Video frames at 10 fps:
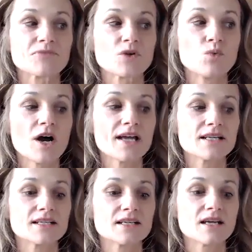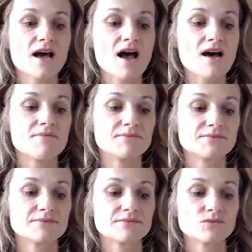What, um,
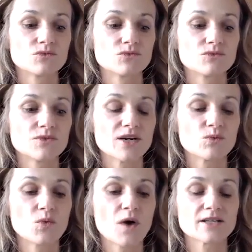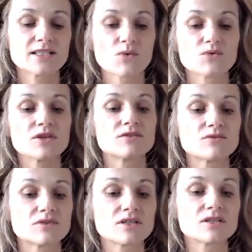so
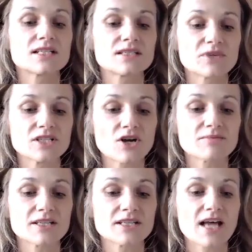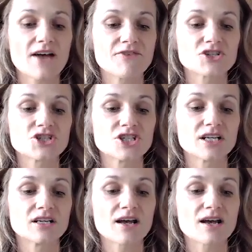this, we talked about this high
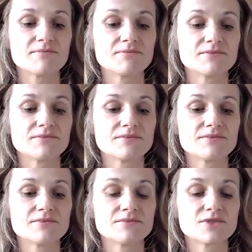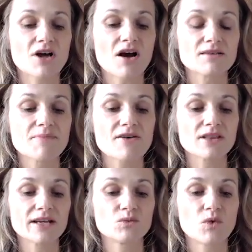functioning, talk
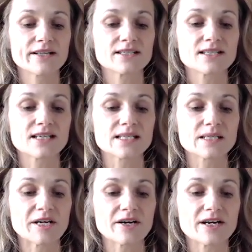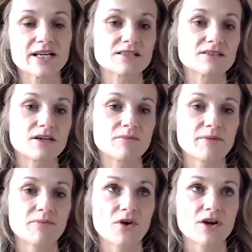about like what's experienced a little
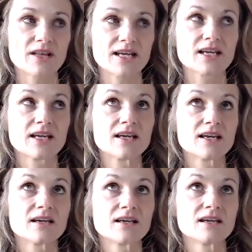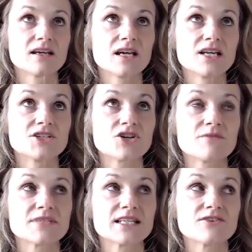bit more, like in
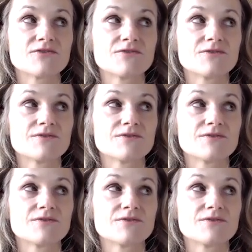terms of